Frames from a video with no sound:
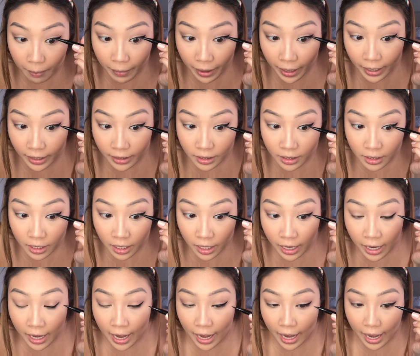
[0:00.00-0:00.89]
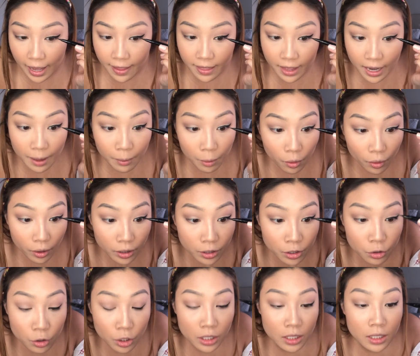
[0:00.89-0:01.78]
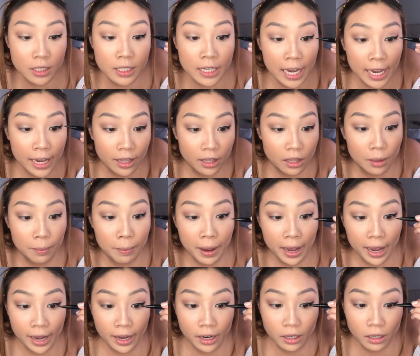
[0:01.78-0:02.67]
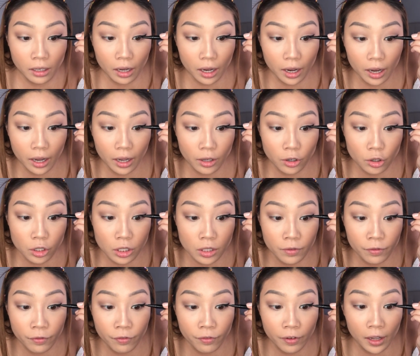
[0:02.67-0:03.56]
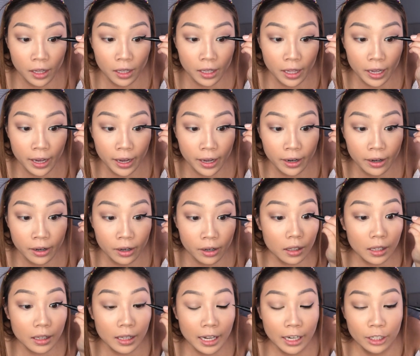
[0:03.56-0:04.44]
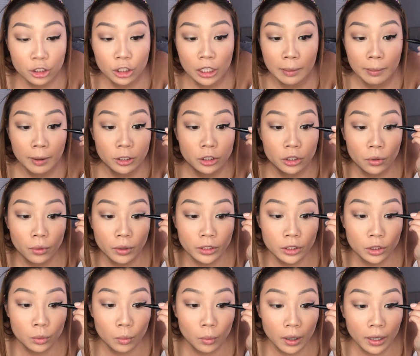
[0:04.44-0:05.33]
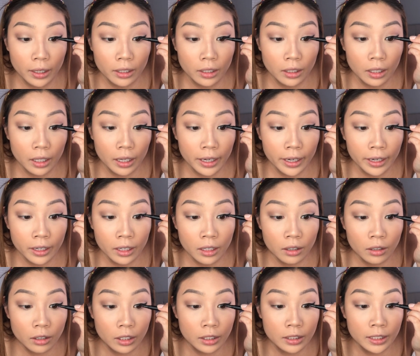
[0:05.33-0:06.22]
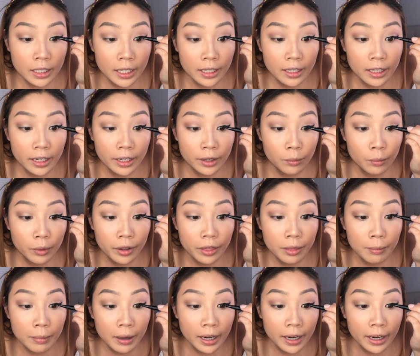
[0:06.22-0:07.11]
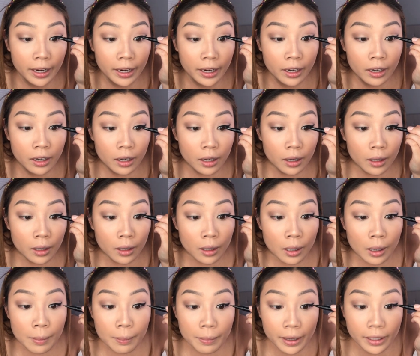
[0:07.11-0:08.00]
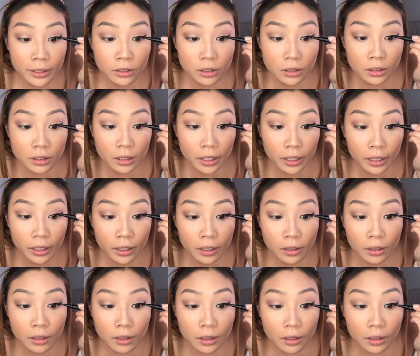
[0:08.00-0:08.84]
mess. And then I'm going to just take the pen and just fill in the lash line. I'm also going to waterline or tightline with my pencil side.